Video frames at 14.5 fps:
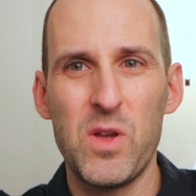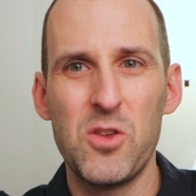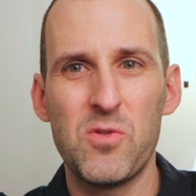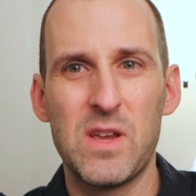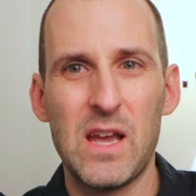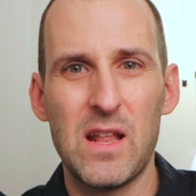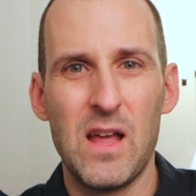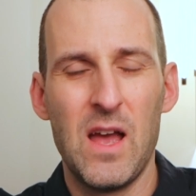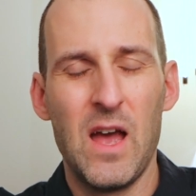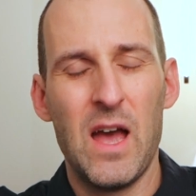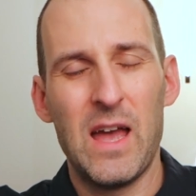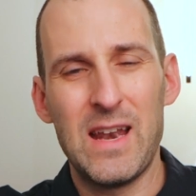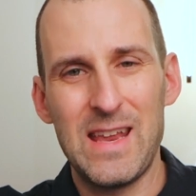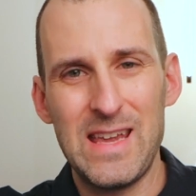you get
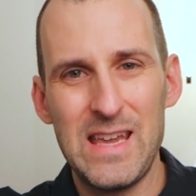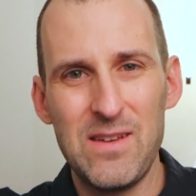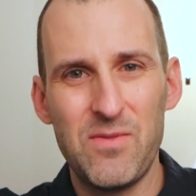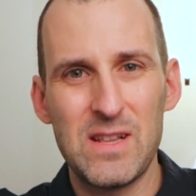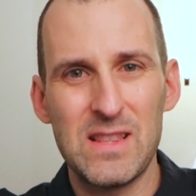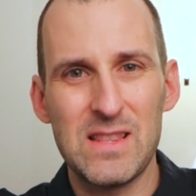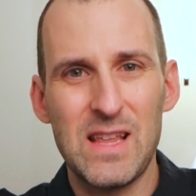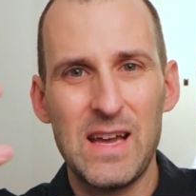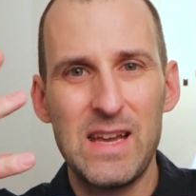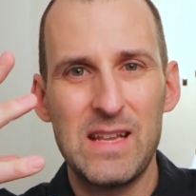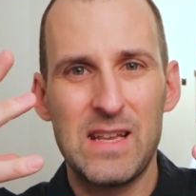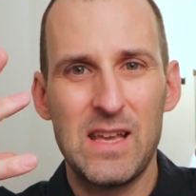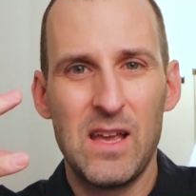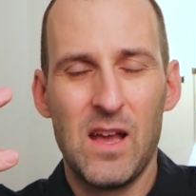an even
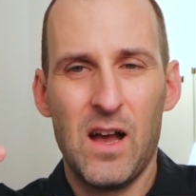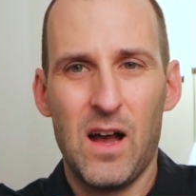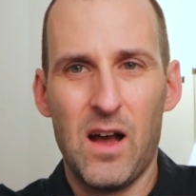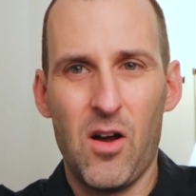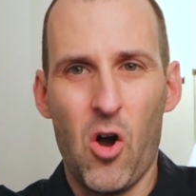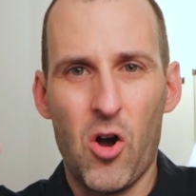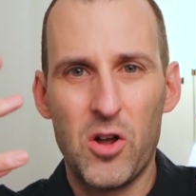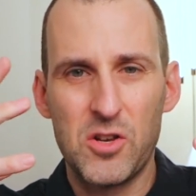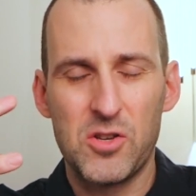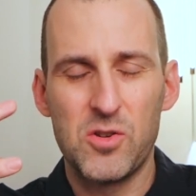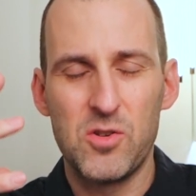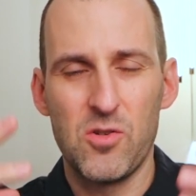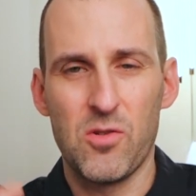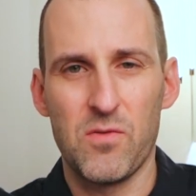light onto your